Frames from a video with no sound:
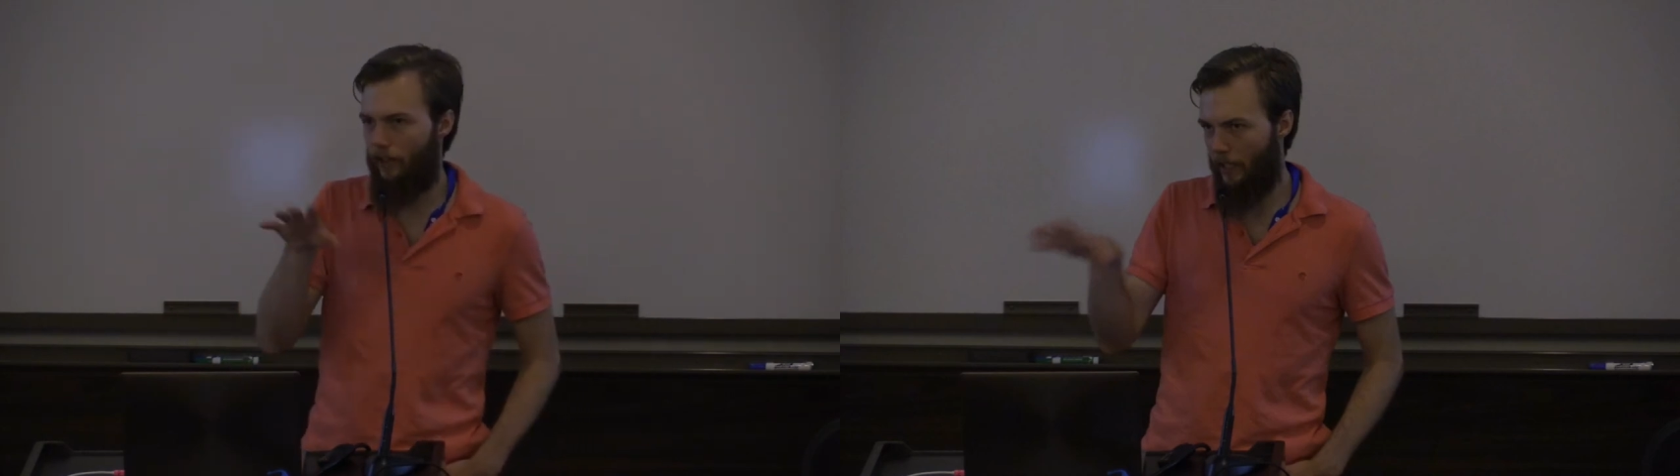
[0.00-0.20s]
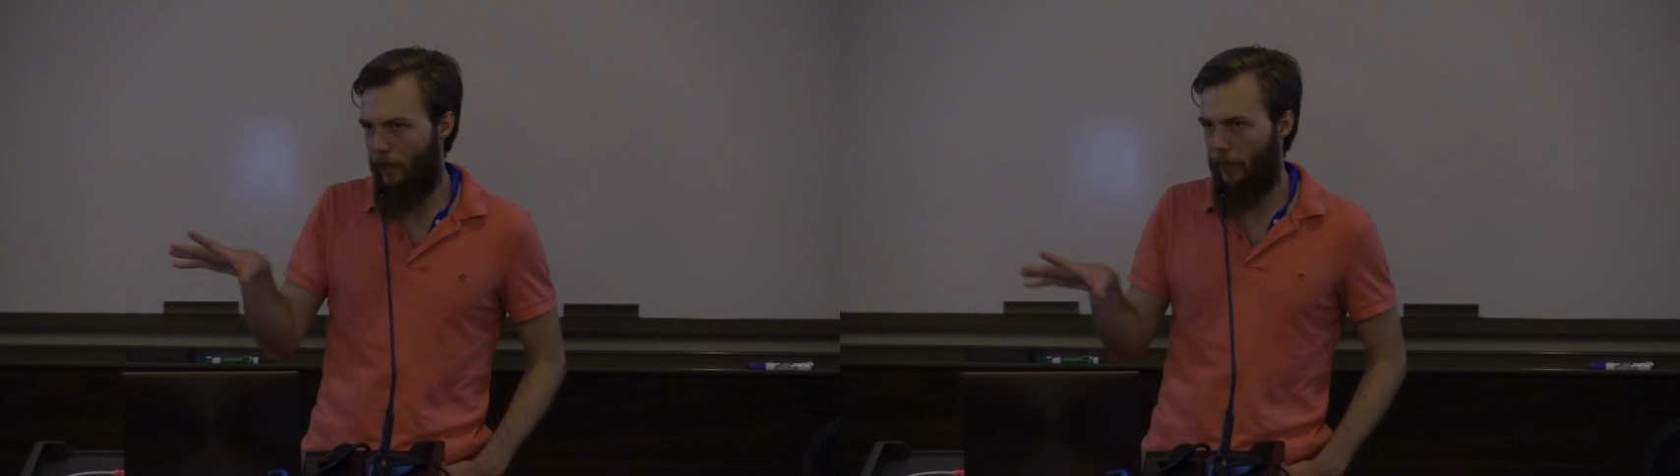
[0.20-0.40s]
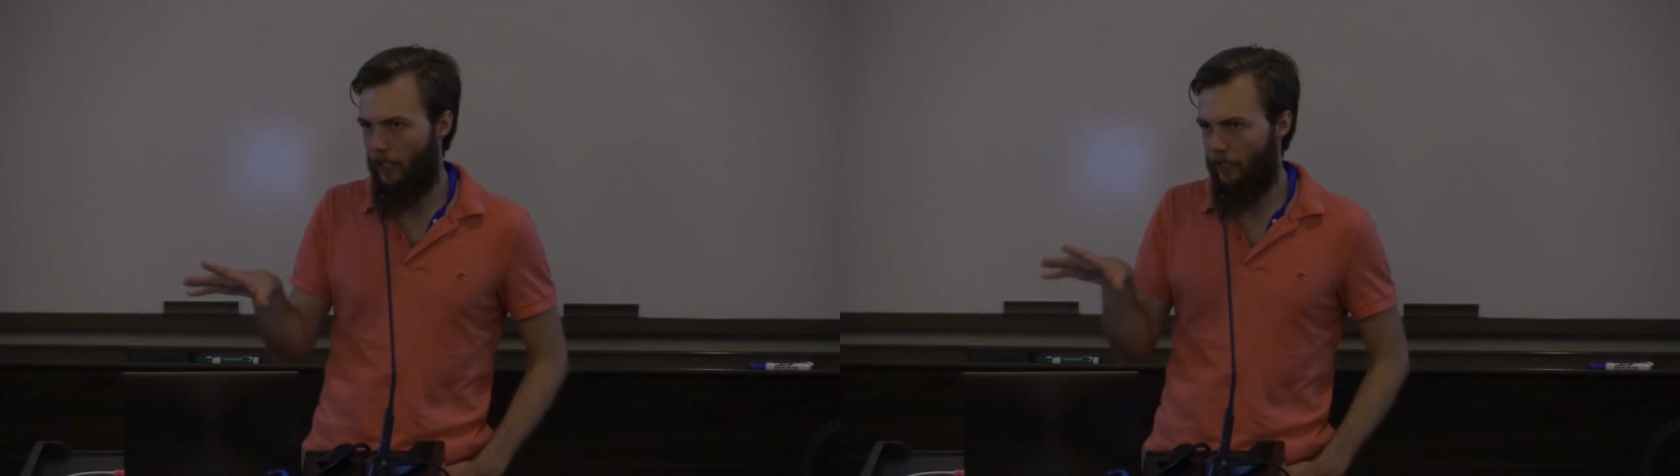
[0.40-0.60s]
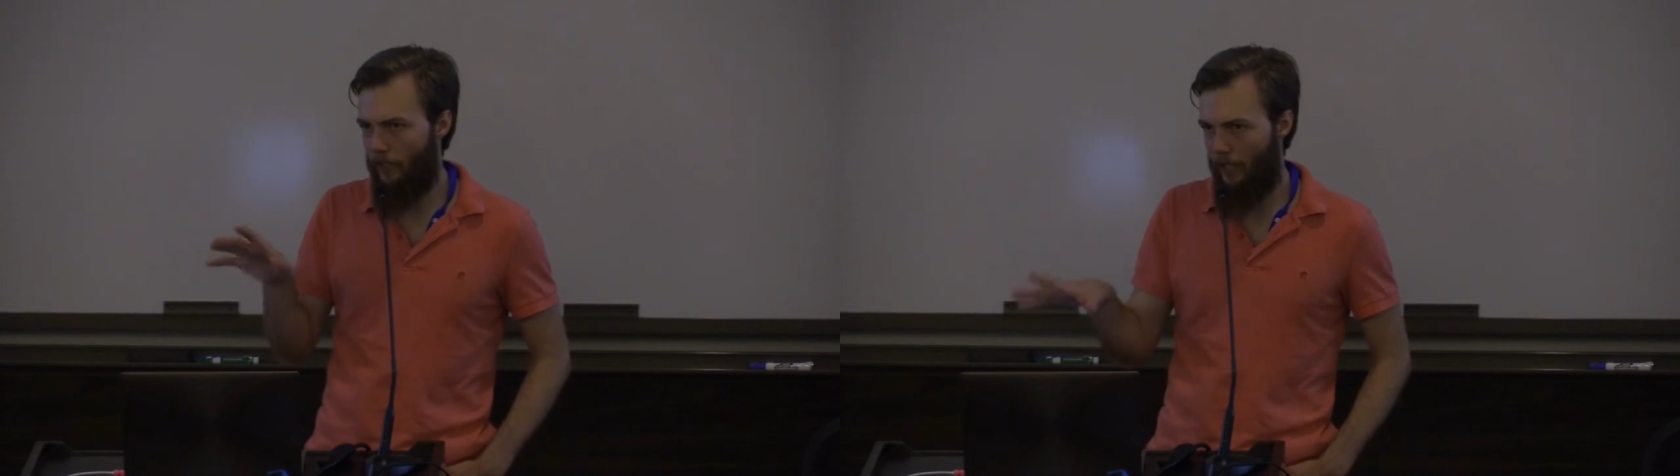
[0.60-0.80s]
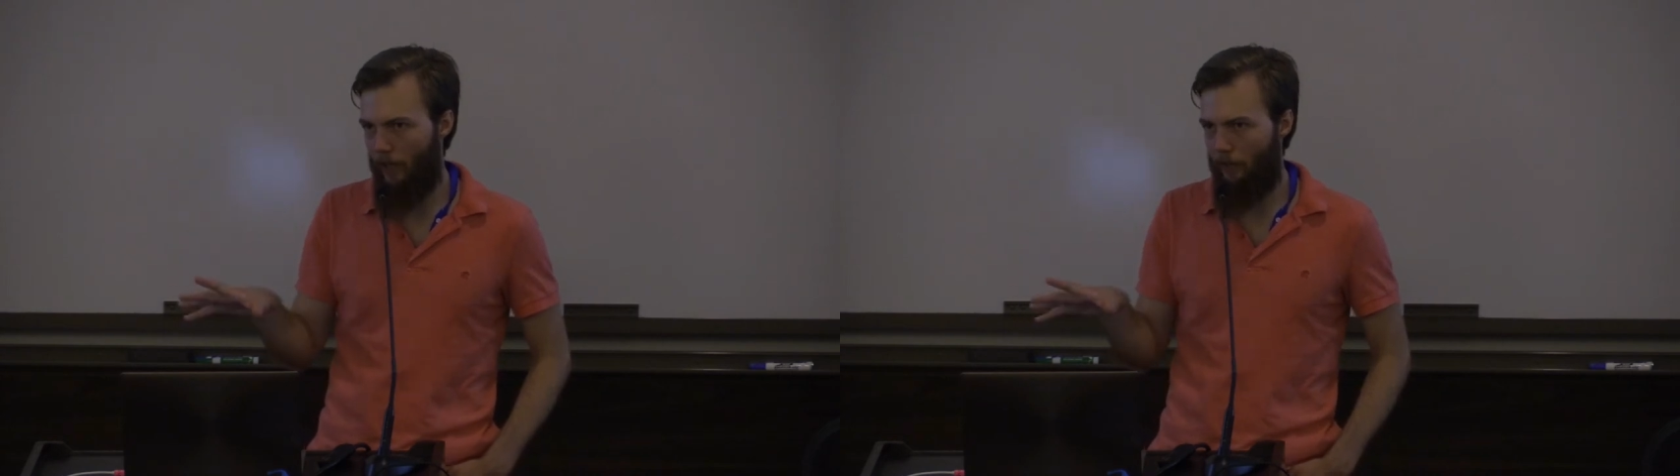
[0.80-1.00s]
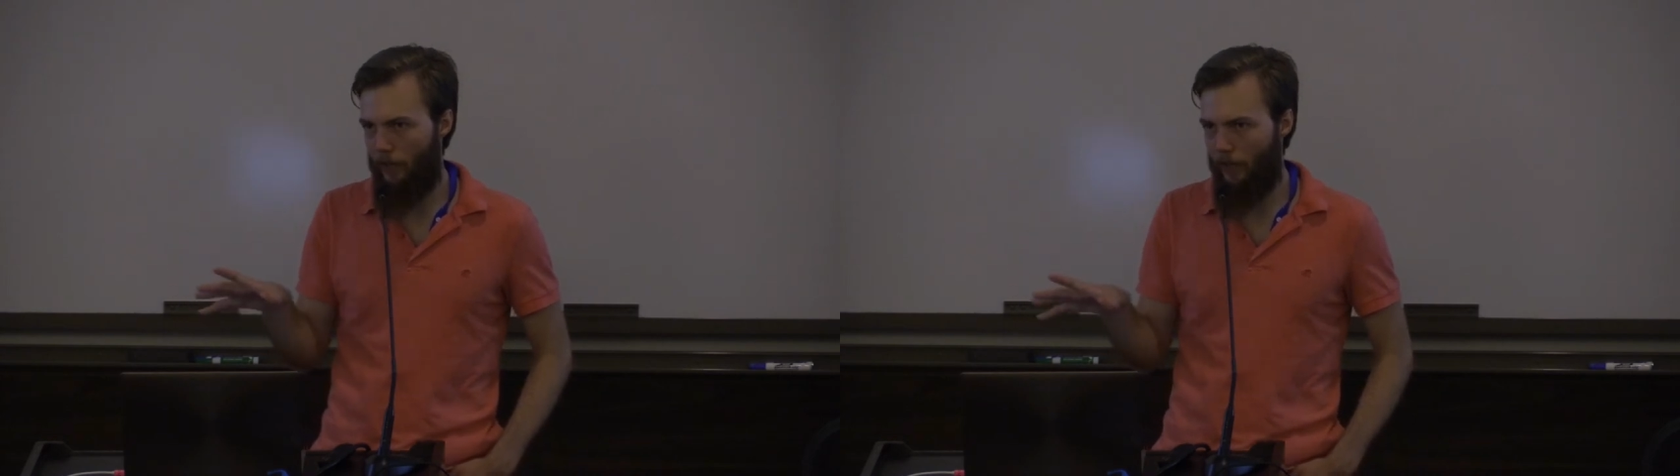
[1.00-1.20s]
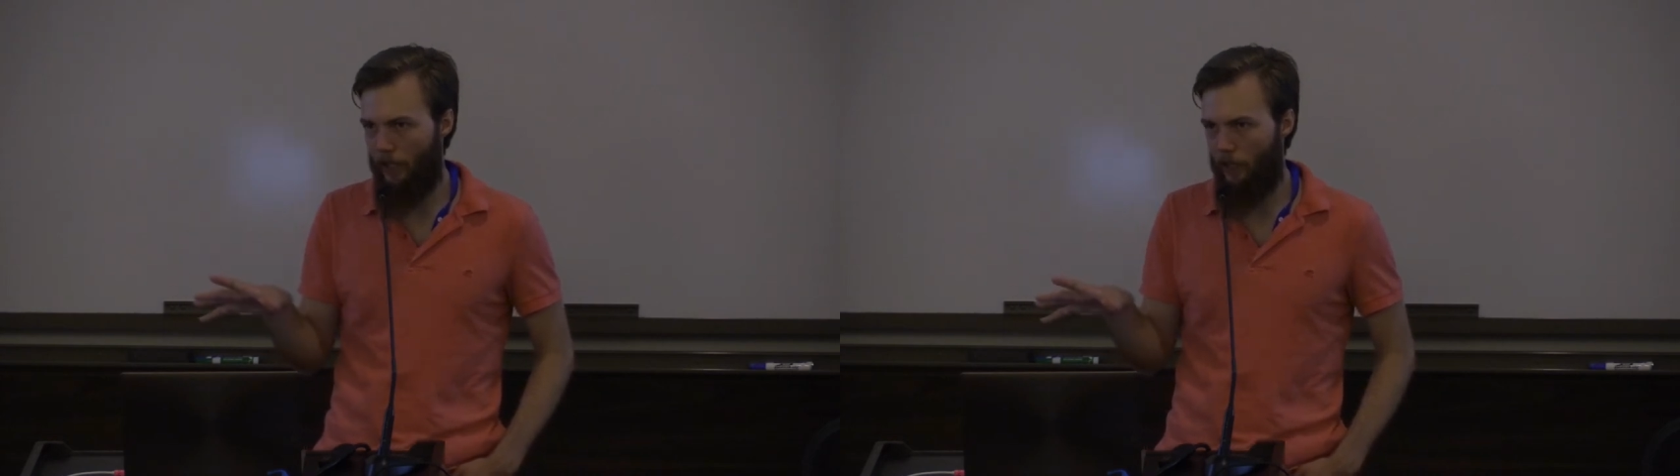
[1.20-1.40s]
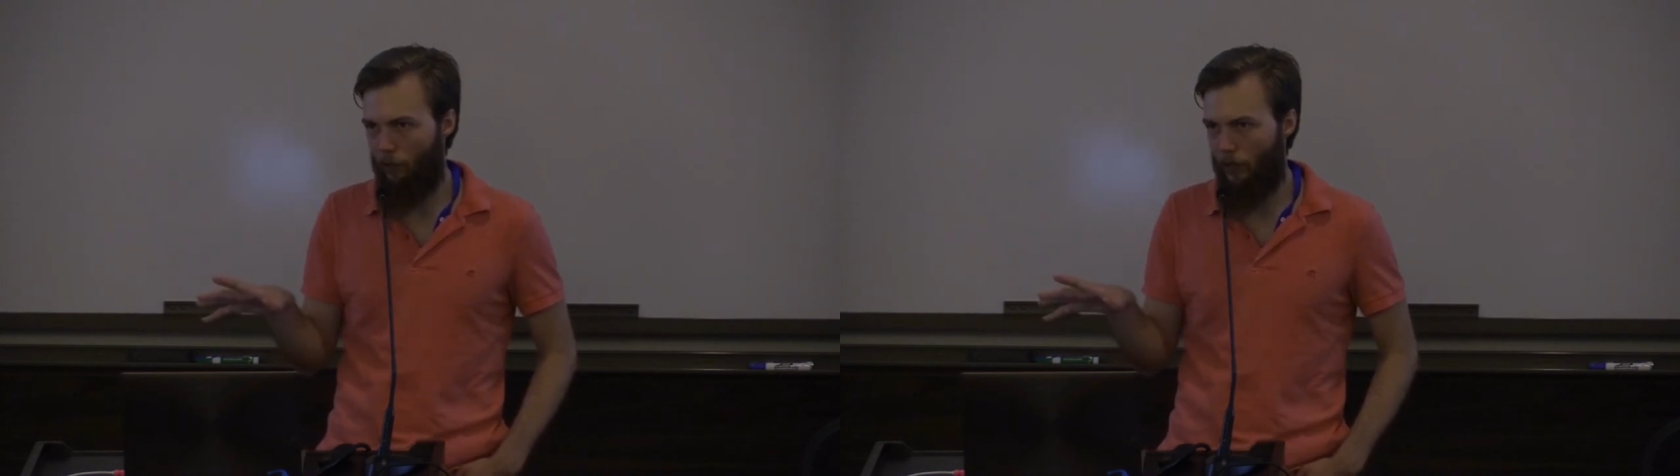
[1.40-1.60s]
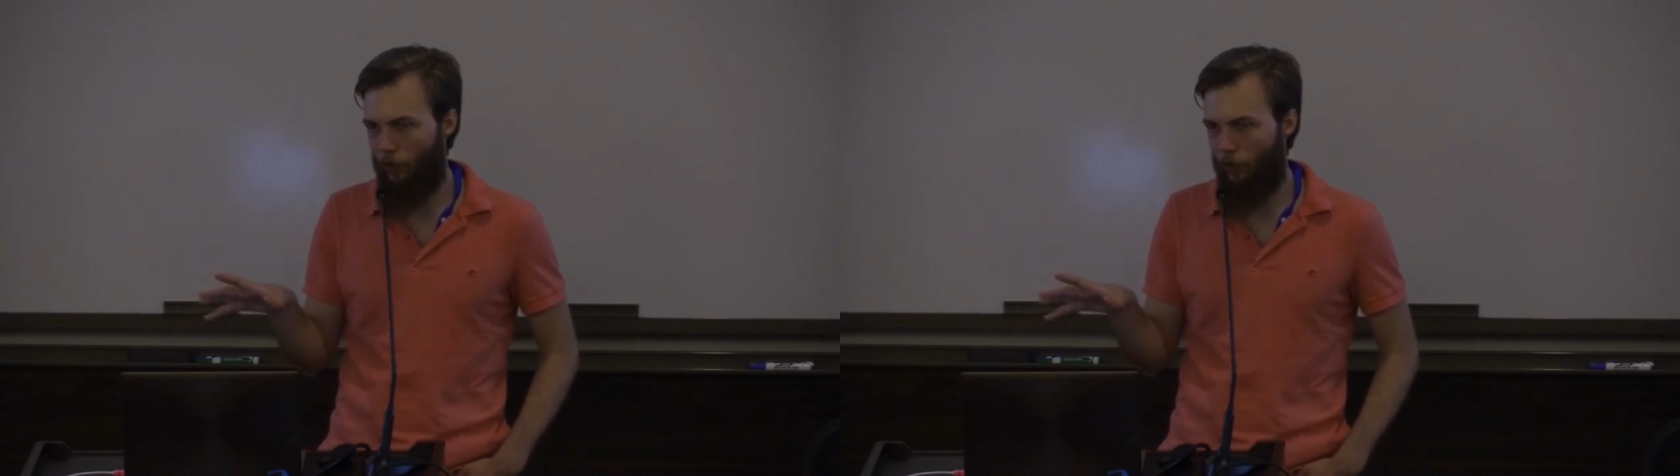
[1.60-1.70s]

the database itself in Git.